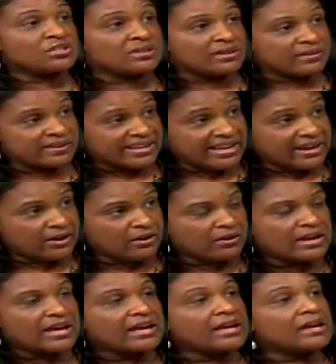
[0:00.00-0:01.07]
to their care
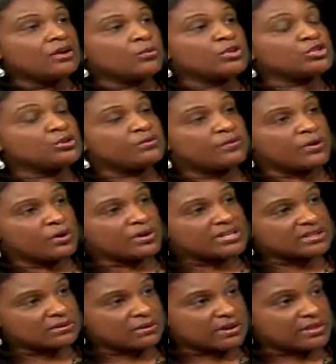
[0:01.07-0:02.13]
in which you
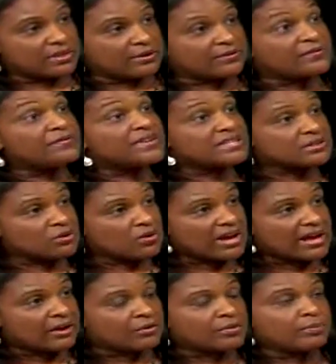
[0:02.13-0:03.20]
focus on their physical
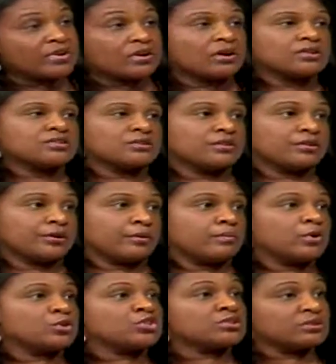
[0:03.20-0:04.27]
health, but also their
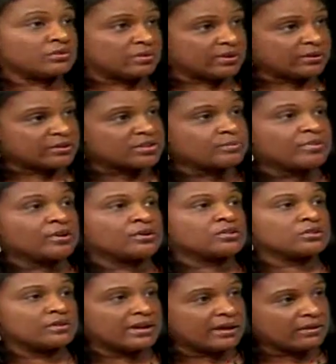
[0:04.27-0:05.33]
emotional and their
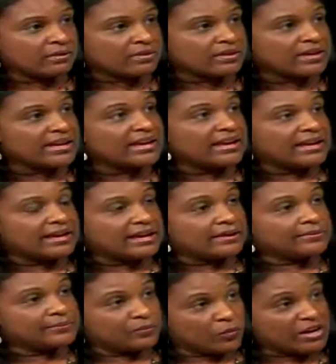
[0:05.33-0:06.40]
spiritual health. Eh,
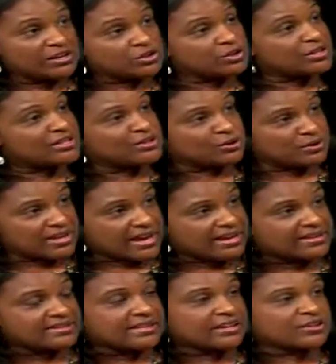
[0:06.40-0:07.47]
okay. Ways you can do that
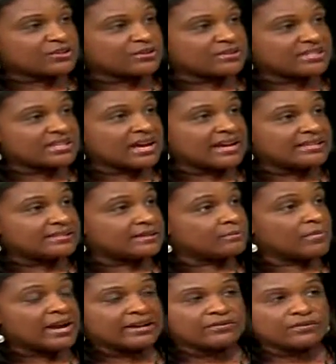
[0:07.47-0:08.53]
is exercising,
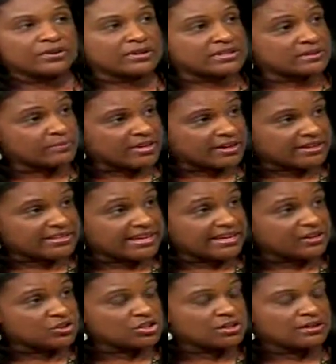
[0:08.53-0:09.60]
mindfulness,
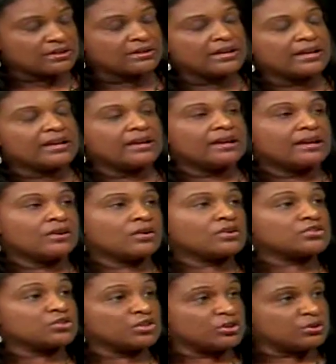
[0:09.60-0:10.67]
meditation, and
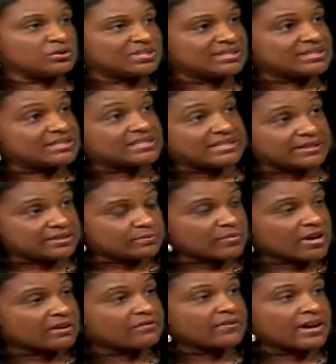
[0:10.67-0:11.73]
also using disease
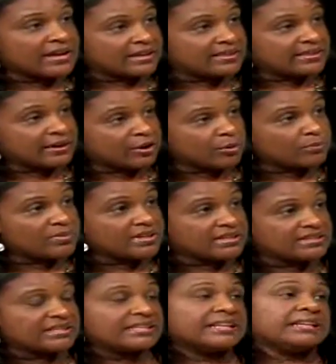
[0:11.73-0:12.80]
modifying therapies
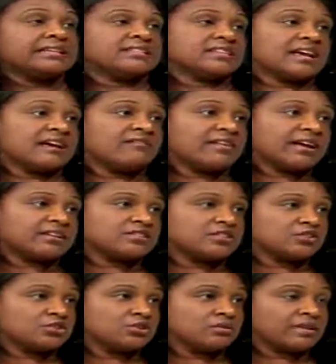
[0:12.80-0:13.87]
that they need to have
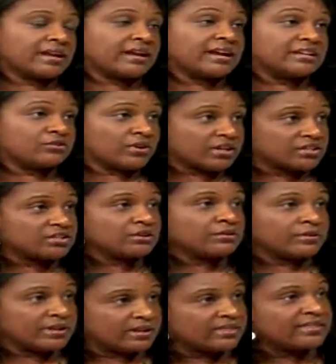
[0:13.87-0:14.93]
access to like
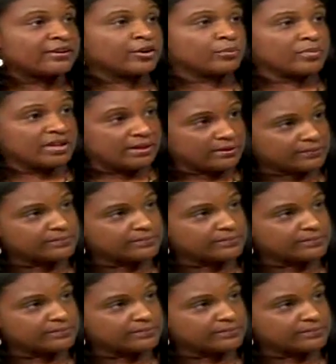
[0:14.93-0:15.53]
hydroxyurea therapy.